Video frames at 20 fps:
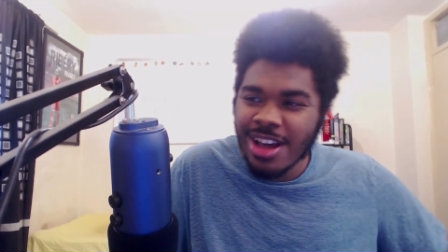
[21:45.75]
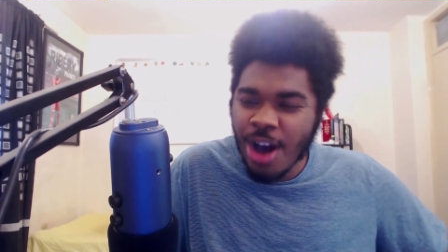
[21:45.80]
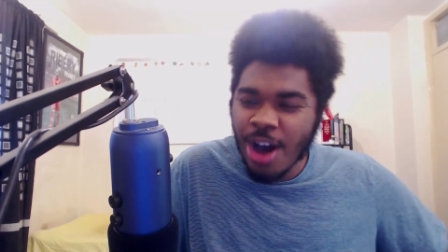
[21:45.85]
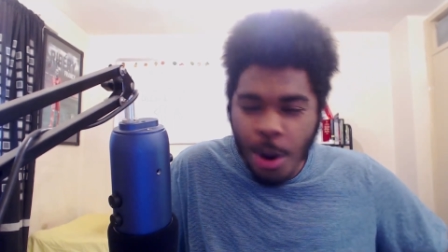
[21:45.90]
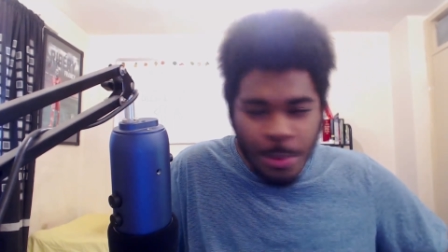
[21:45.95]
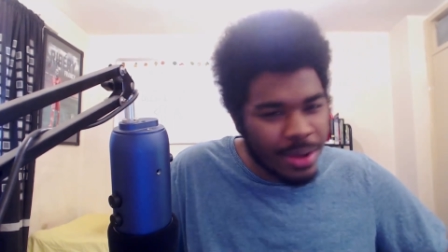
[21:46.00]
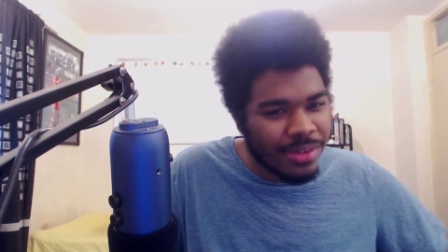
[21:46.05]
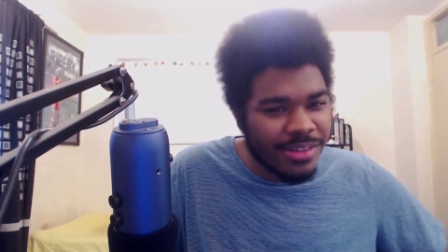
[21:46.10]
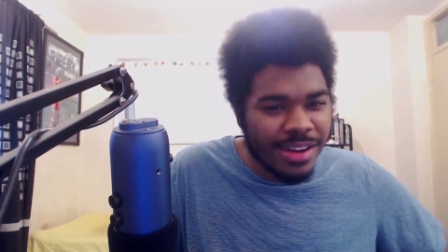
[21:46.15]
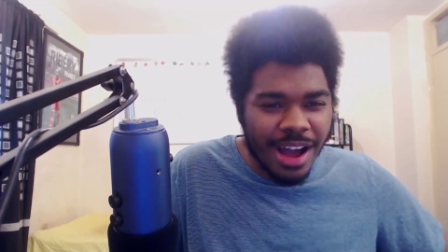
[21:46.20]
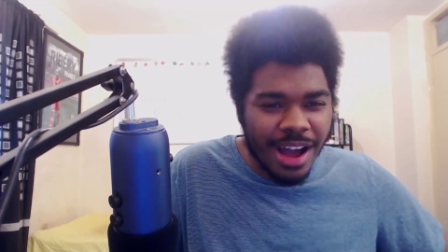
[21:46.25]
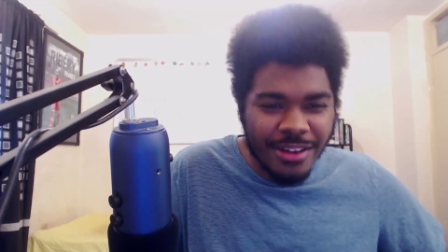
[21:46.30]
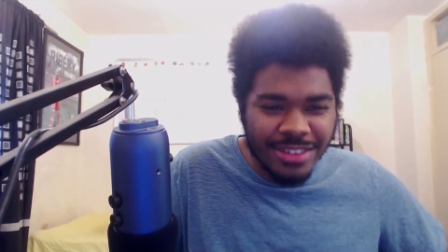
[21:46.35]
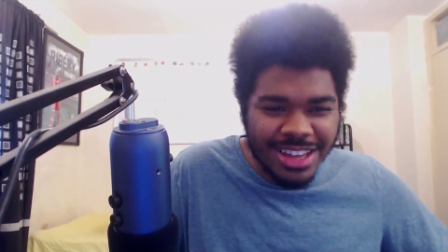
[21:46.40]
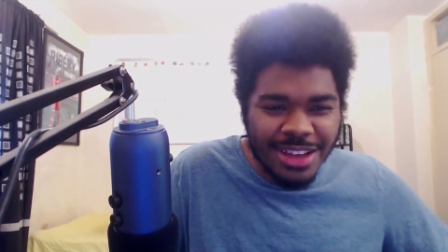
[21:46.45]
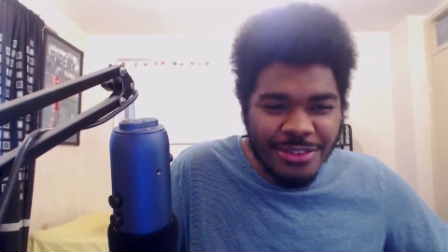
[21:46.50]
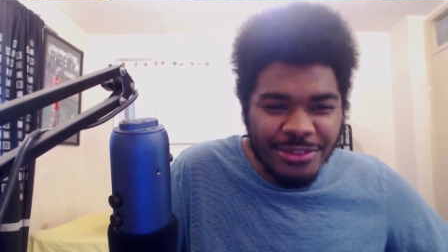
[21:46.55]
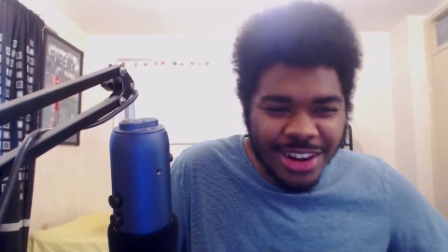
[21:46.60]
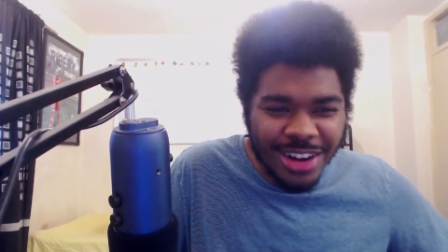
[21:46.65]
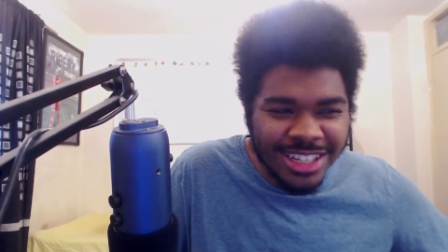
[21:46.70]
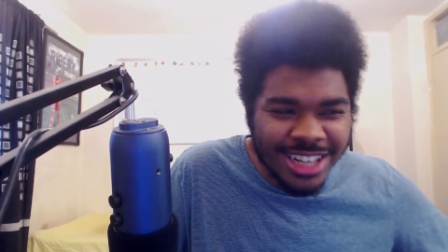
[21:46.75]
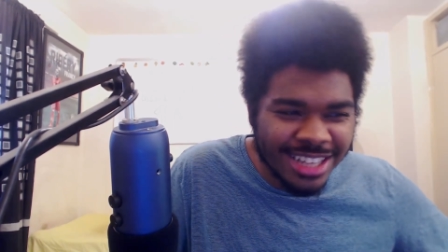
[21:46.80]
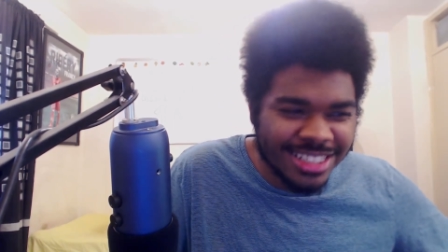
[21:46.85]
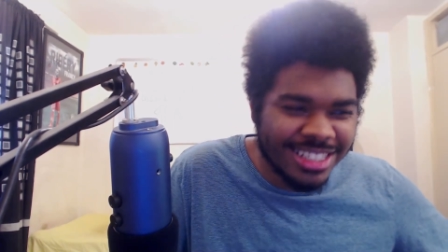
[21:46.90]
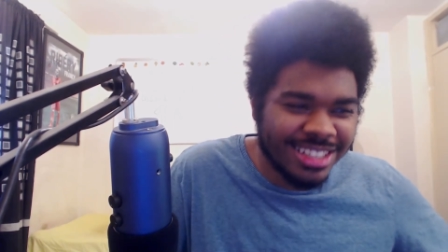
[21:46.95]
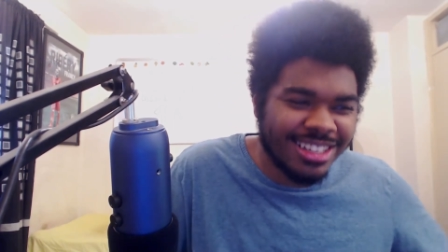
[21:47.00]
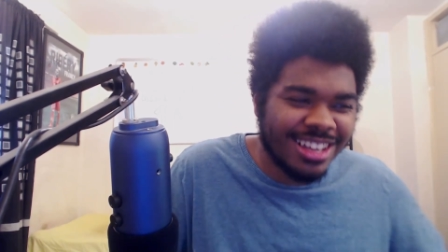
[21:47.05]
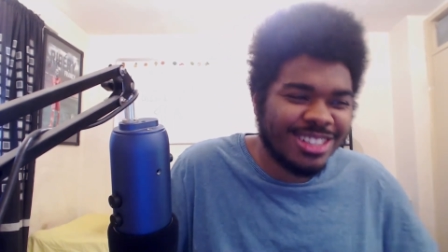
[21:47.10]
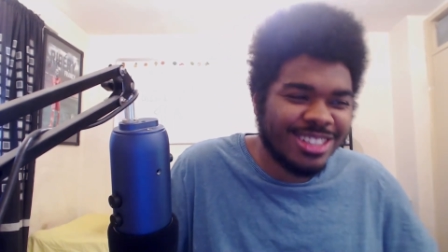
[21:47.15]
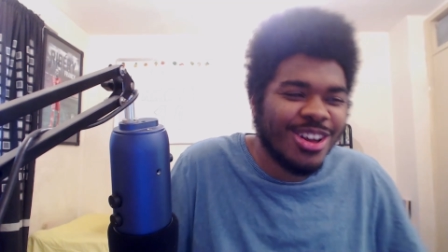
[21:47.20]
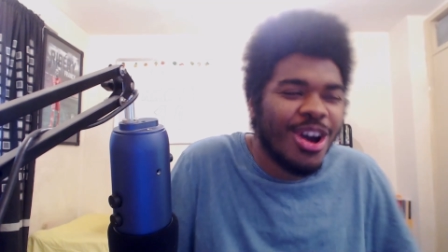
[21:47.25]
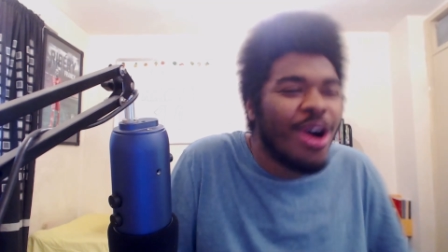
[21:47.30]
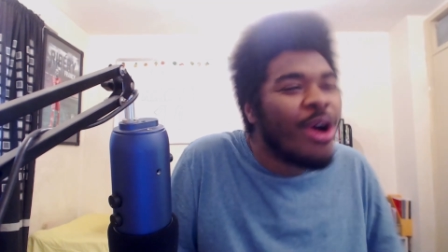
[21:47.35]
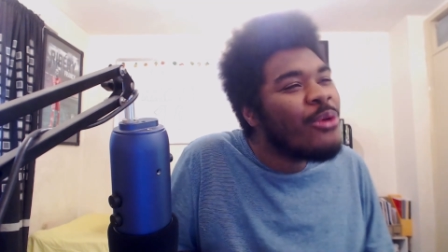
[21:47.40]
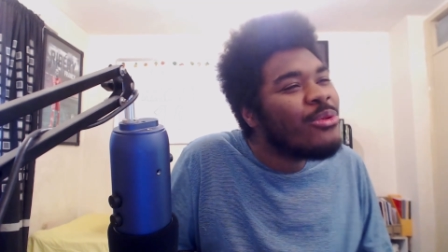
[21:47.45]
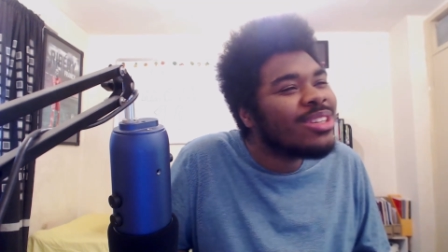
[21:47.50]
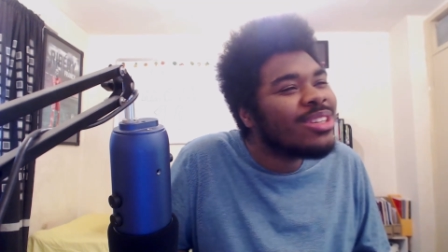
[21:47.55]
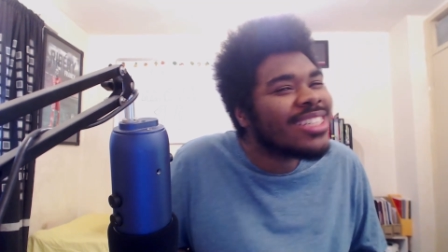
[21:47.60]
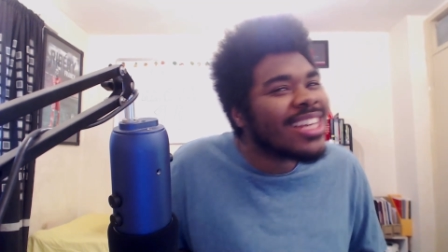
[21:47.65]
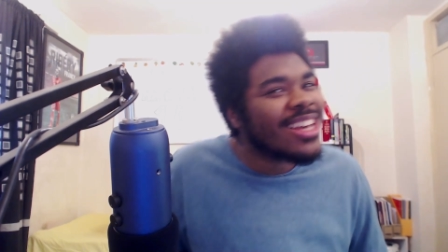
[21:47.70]
Hope you're having a fantastic day." So I
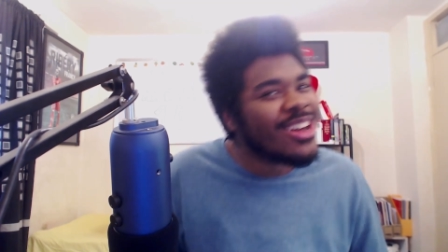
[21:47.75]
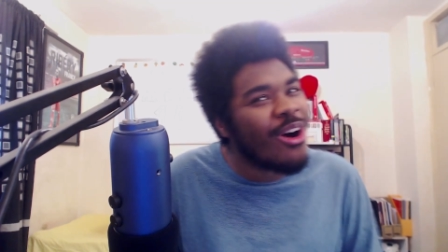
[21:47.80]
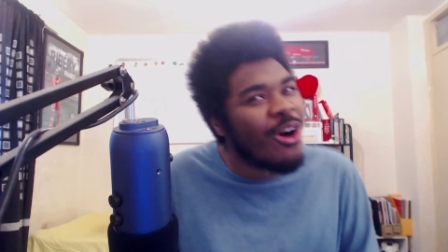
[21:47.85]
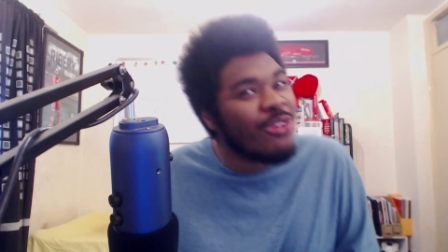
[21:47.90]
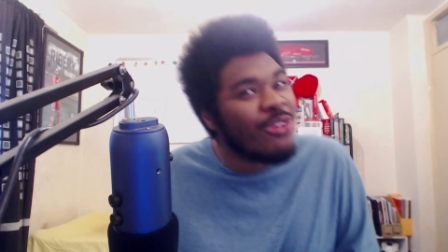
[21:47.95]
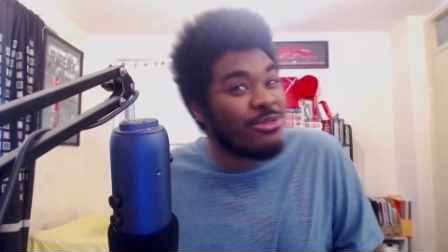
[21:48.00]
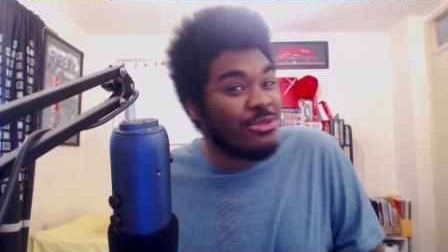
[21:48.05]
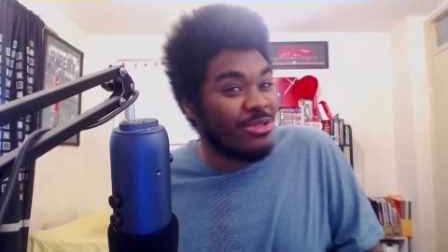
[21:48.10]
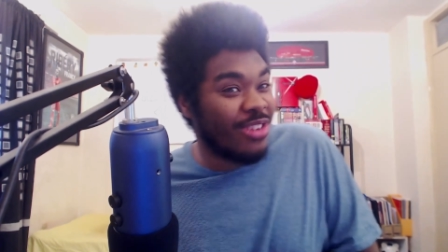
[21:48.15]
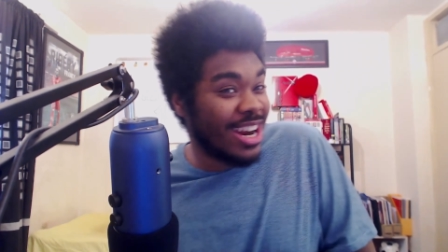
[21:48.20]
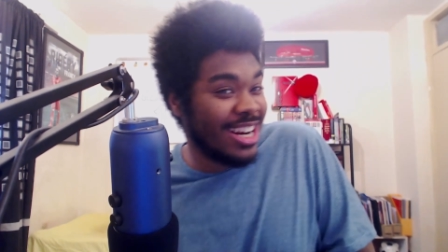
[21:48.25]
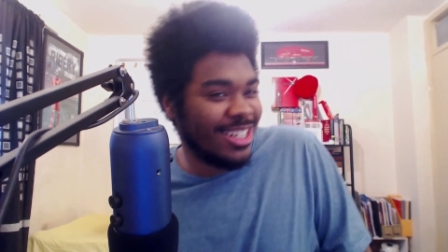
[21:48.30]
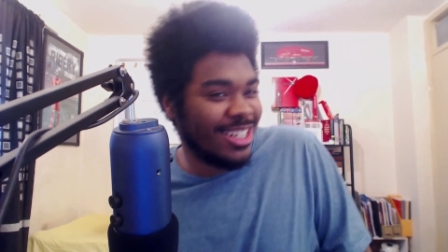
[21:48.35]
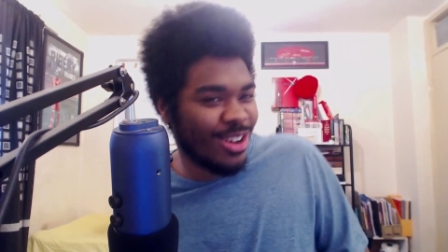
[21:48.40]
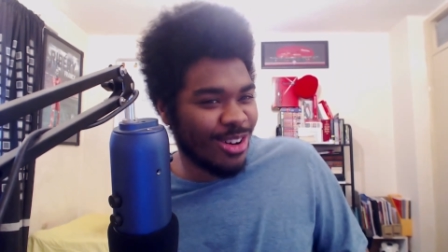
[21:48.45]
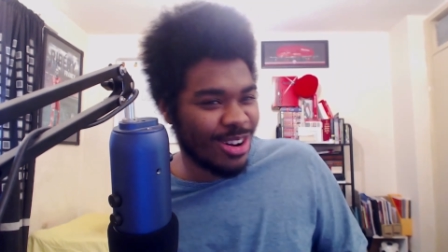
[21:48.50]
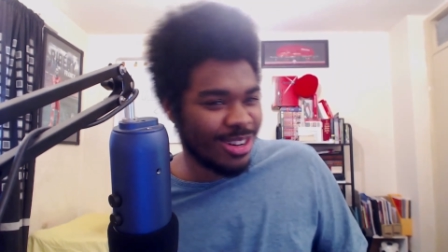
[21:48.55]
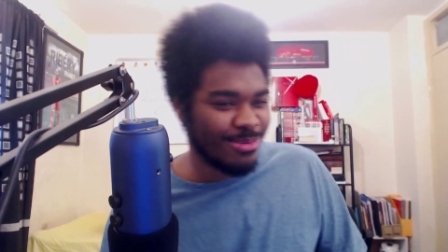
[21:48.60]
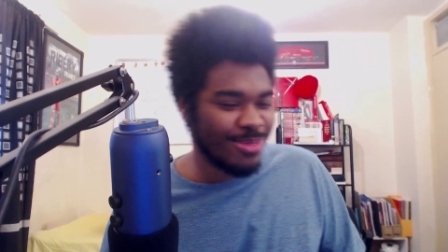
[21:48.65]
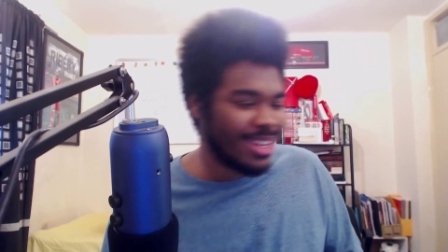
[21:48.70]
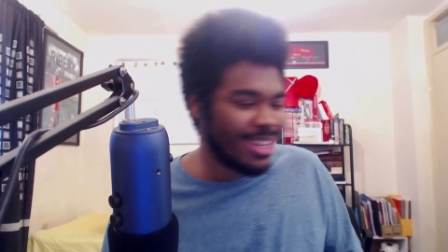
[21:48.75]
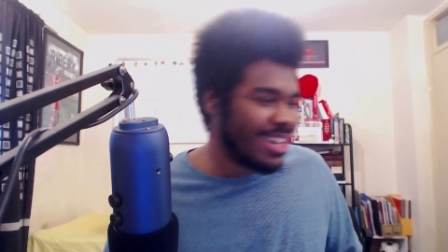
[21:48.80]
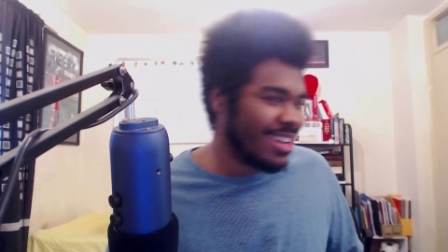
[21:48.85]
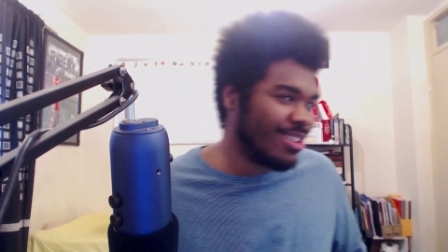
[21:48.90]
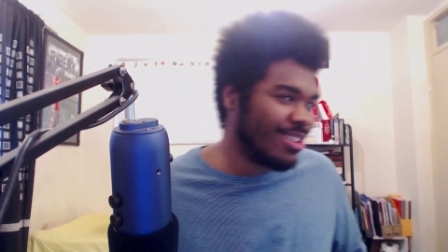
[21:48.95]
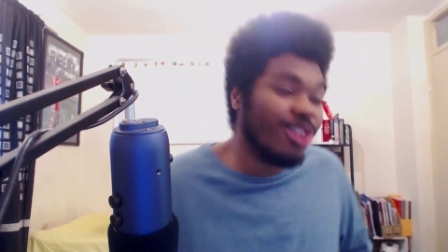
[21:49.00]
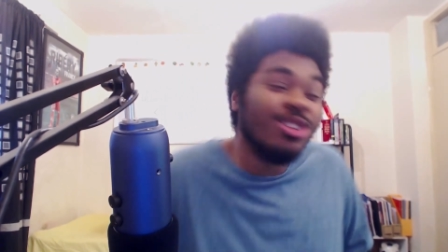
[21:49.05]
always say "All right, yo" at the beginning,